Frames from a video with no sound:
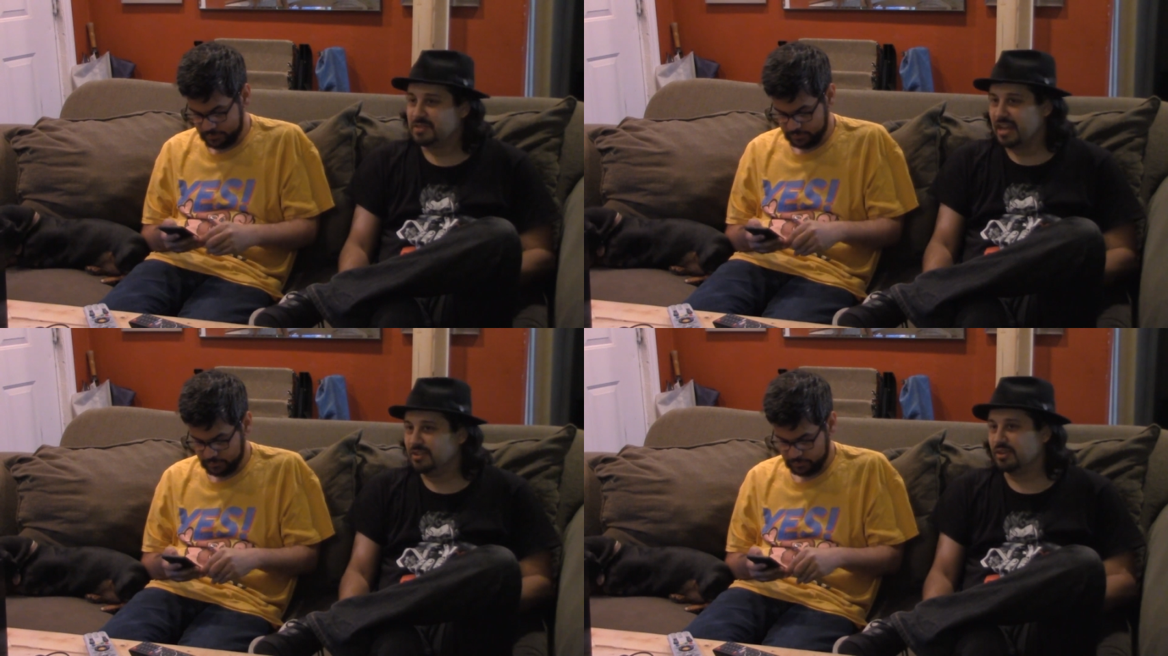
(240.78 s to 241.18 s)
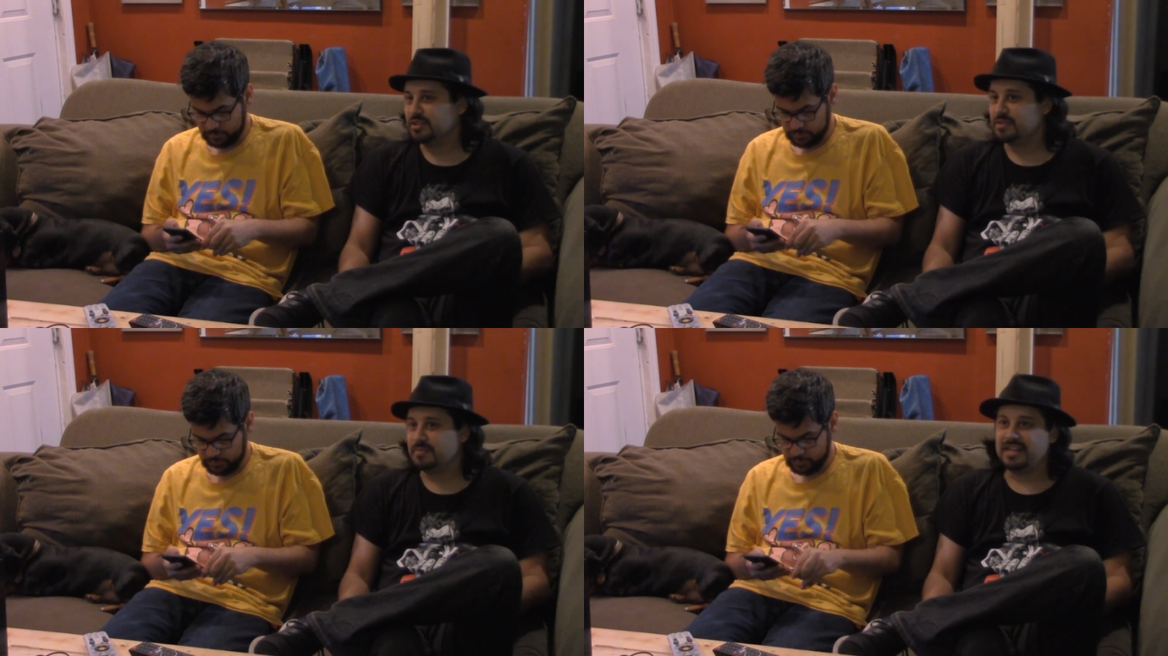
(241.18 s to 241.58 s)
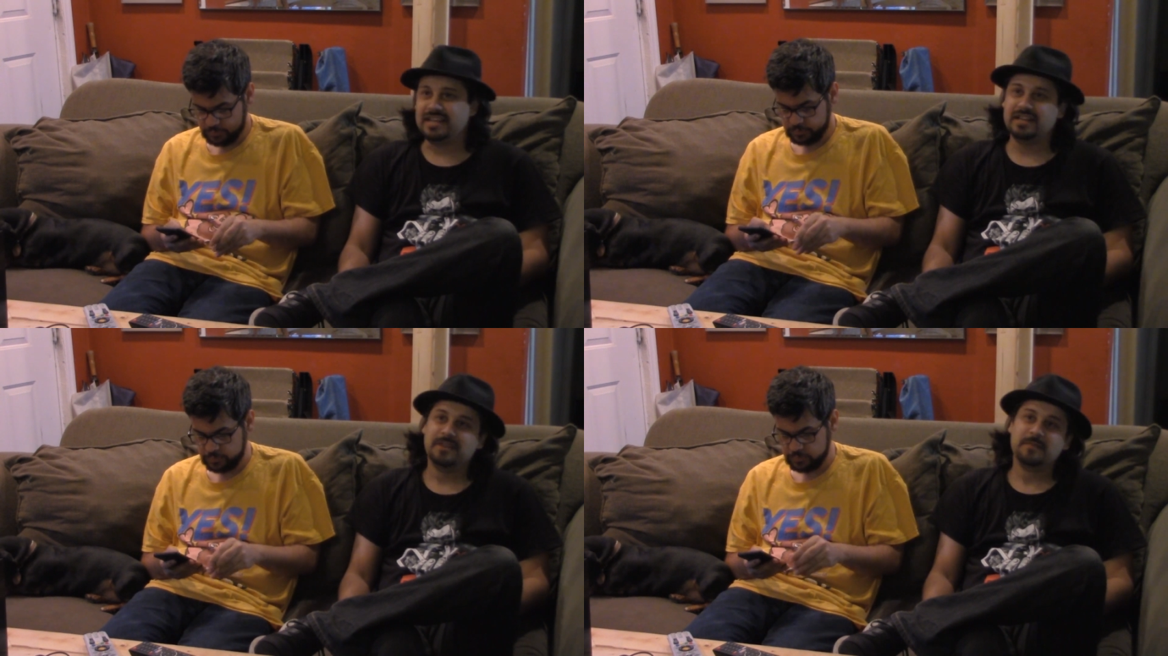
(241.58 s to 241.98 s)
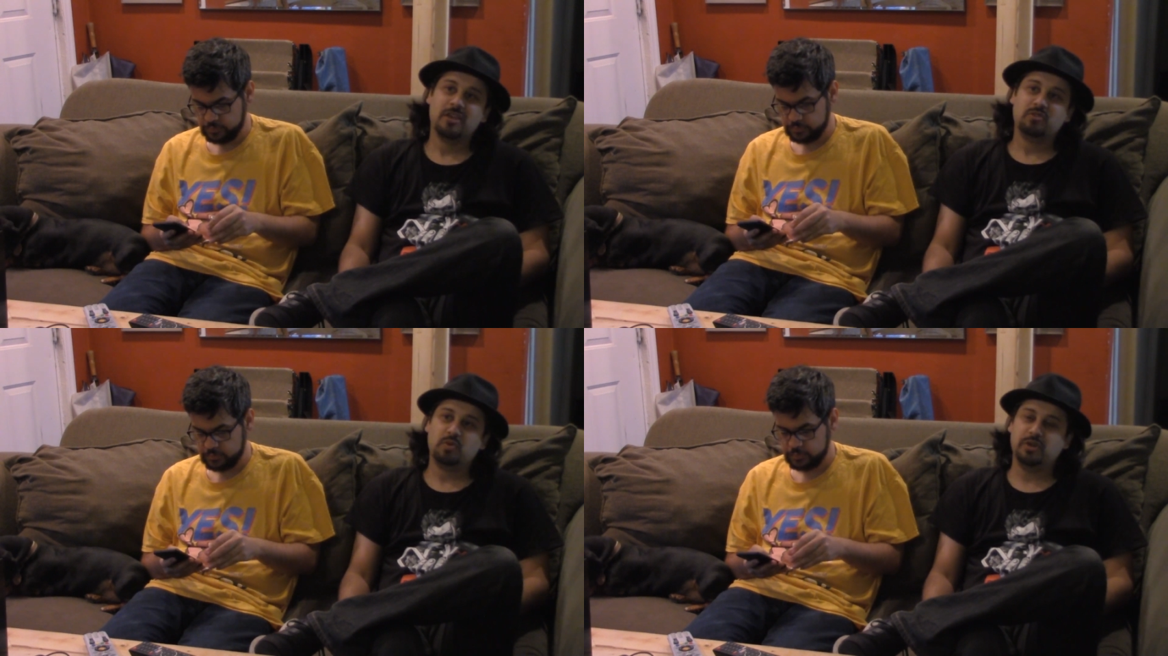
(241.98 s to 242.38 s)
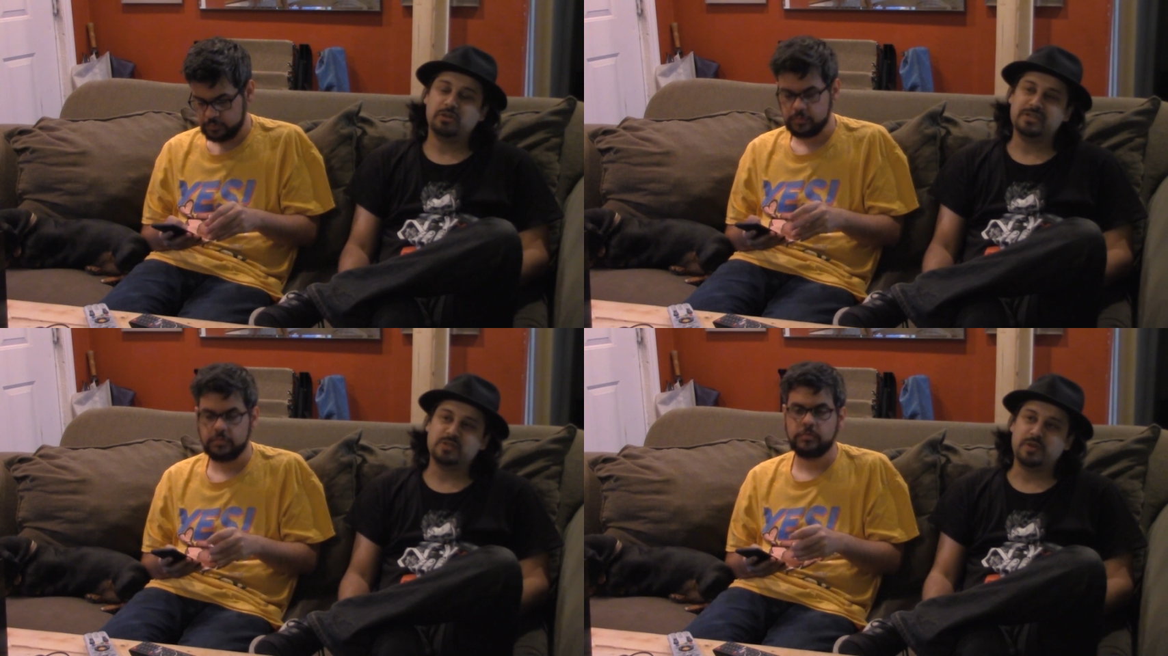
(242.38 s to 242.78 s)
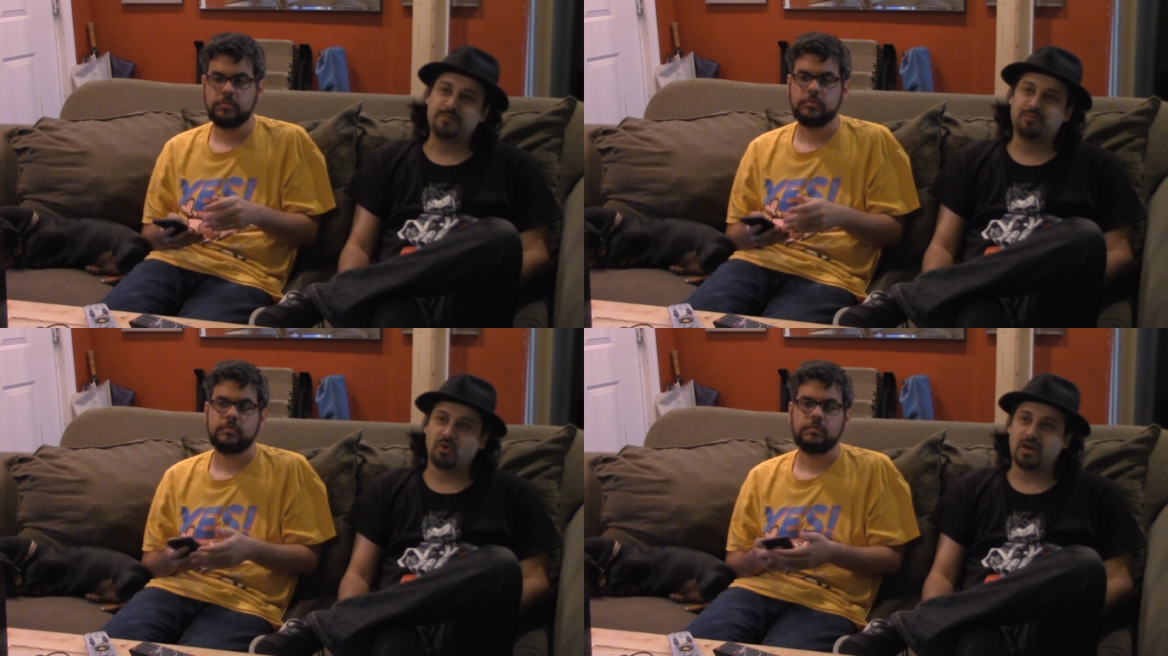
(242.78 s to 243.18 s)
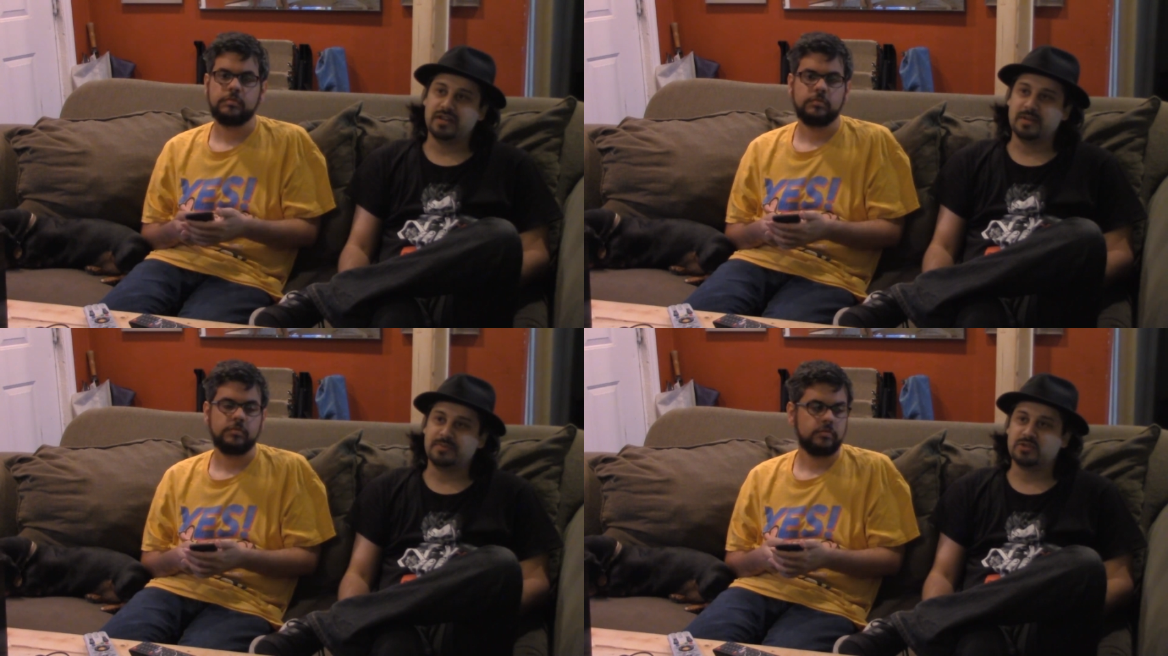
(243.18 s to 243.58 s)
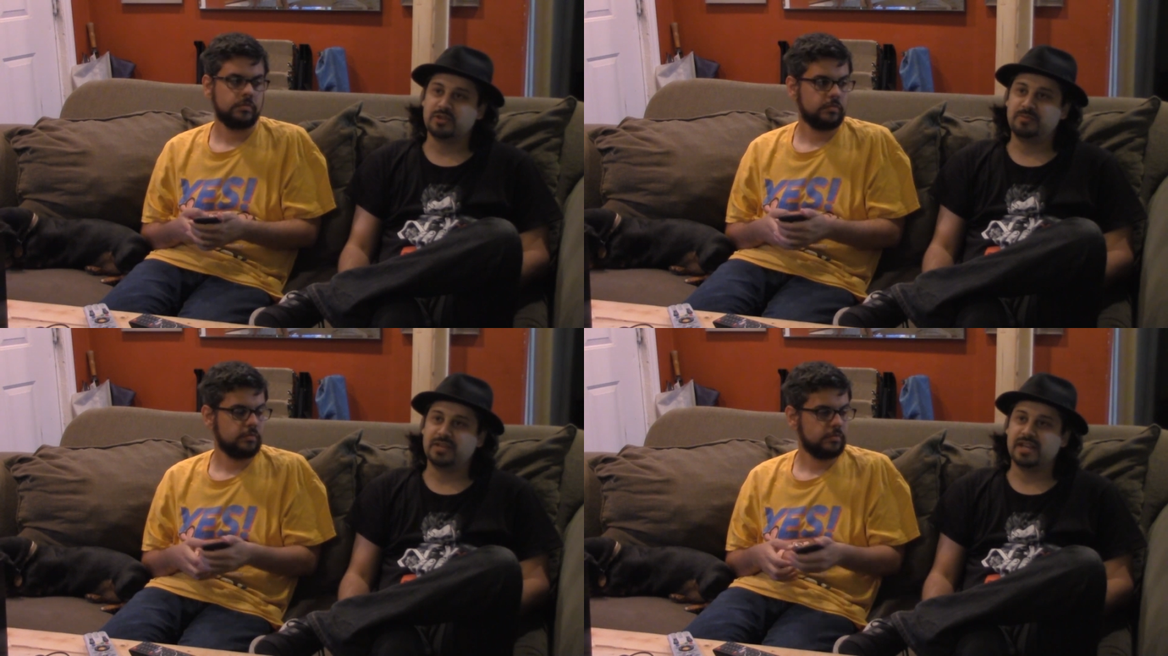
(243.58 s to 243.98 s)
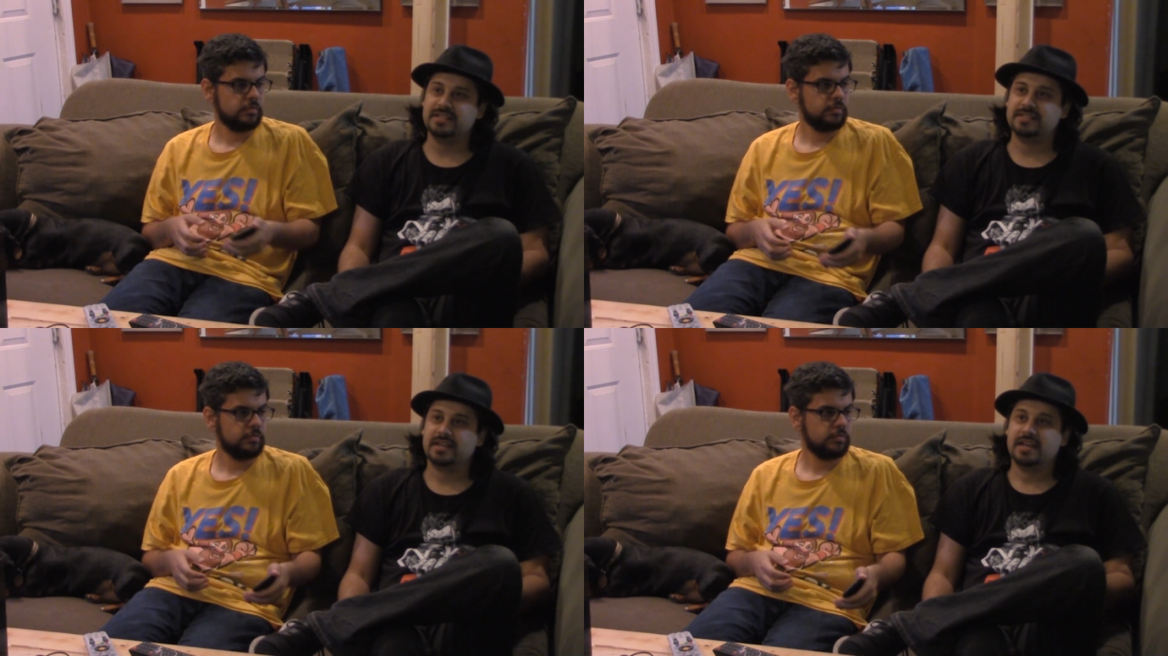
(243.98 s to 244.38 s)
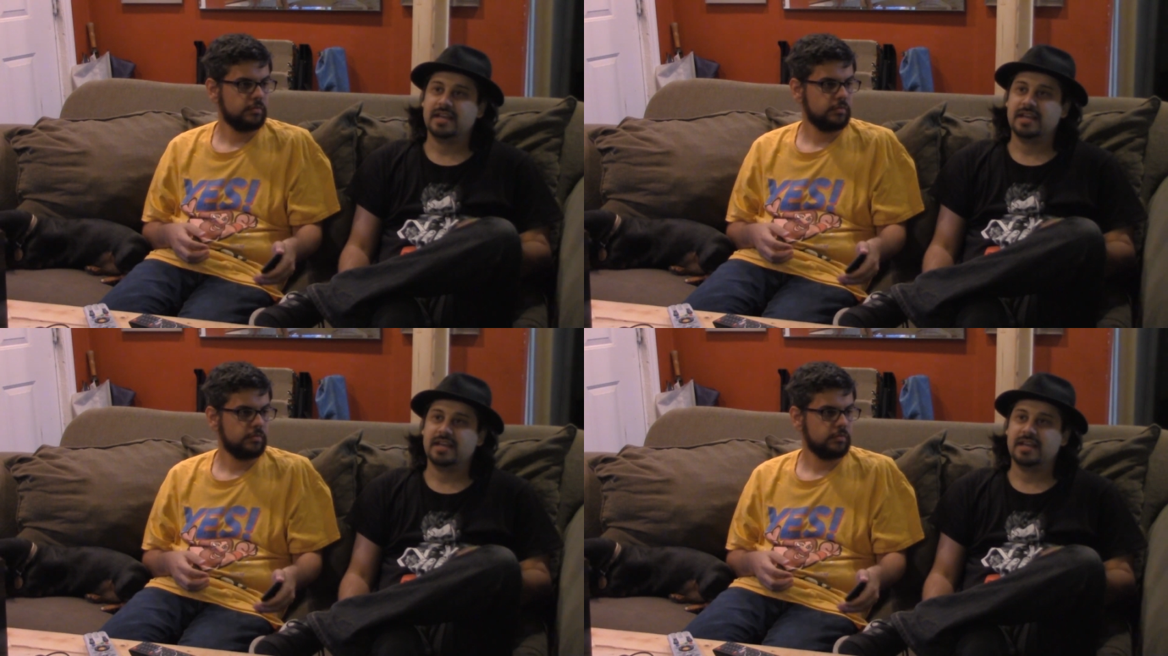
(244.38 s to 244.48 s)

Speaker 1: I don't know, to me, the only reason we brought it up is only because